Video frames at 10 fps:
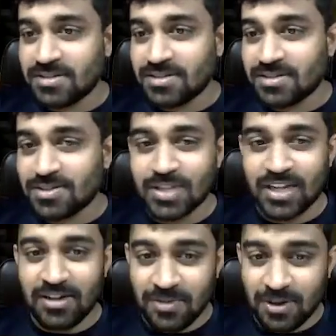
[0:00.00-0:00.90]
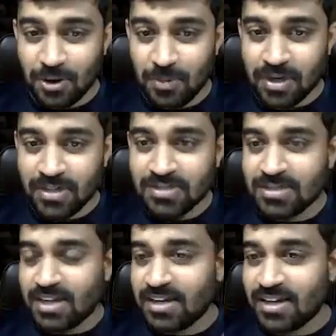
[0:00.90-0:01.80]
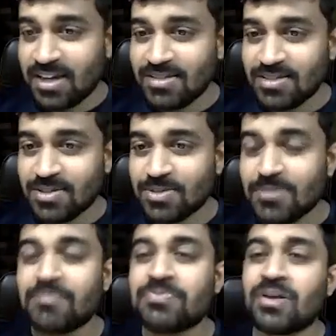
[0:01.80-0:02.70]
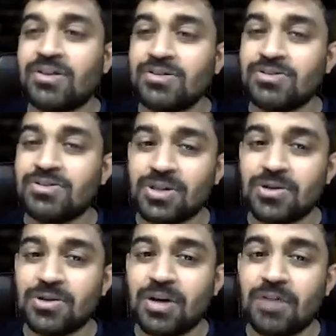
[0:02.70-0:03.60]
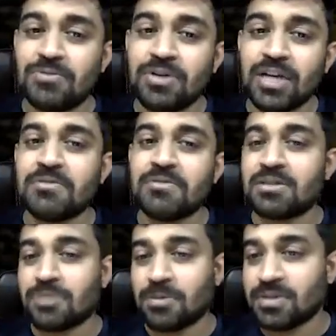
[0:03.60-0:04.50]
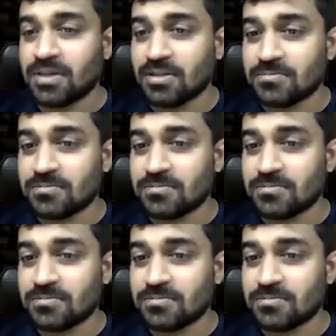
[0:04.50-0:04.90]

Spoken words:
So that if your opponents try it against you, you should know how to deal with it properly.